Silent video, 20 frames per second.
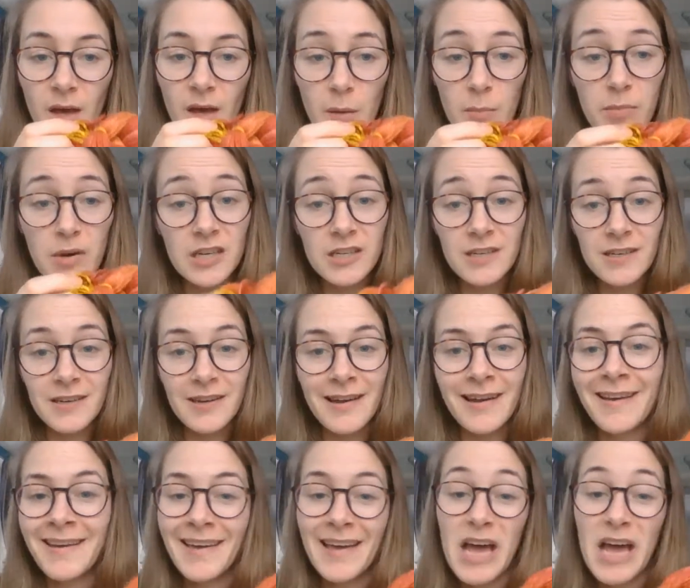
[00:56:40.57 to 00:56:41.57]
But
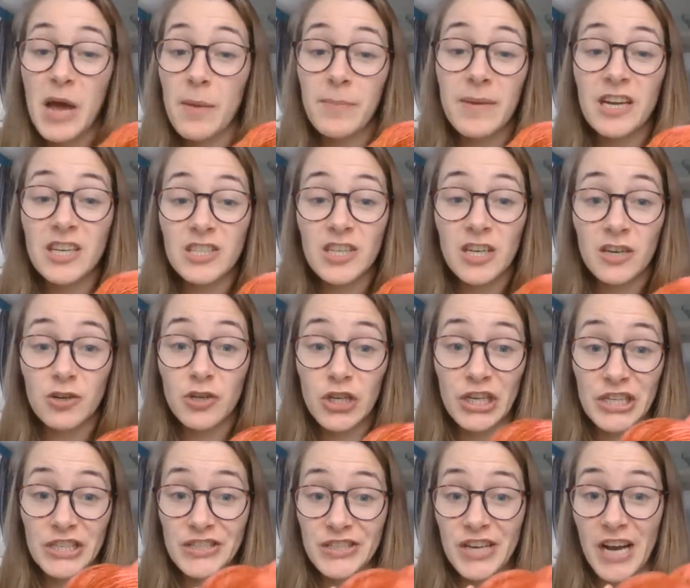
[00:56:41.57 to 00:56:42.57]
because I couldn't
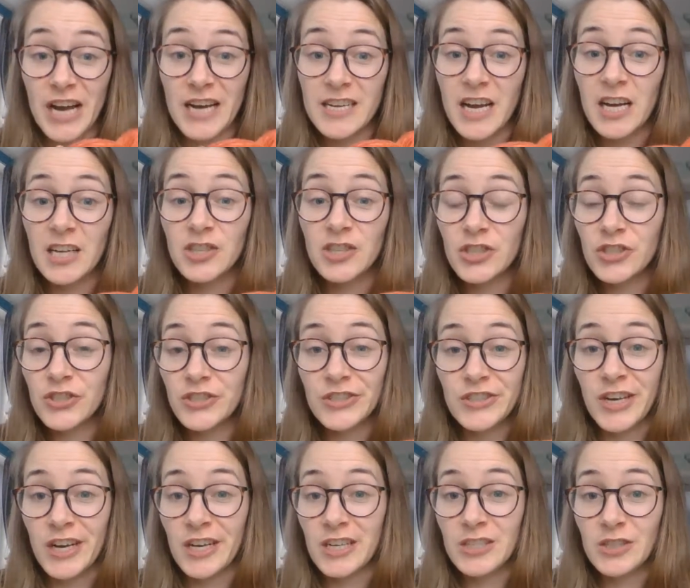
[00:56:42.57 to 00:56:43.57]
decide, I just
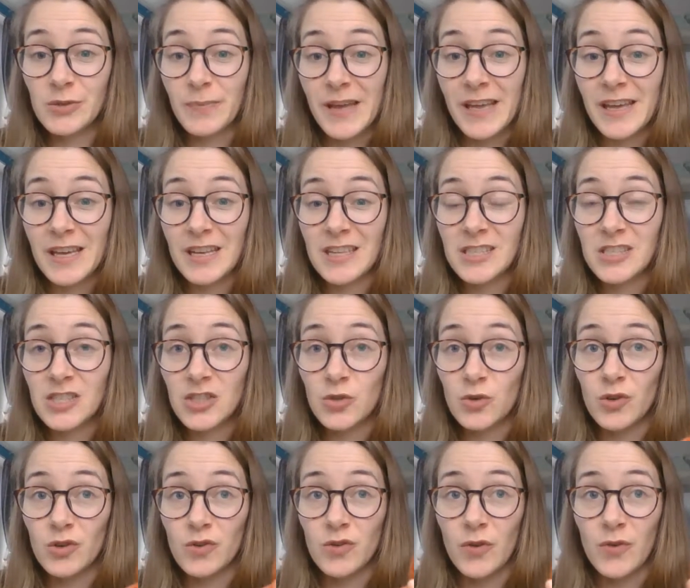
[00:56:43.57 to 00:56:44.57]
decided to make it a
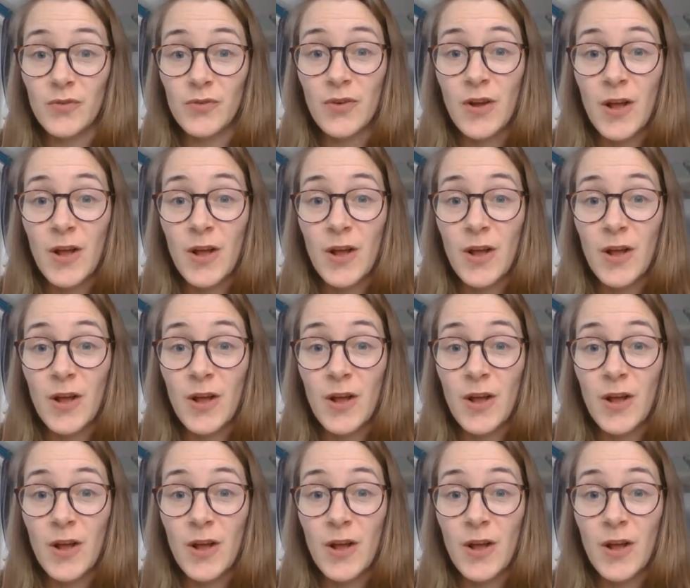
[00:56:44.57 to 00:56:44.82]
sort of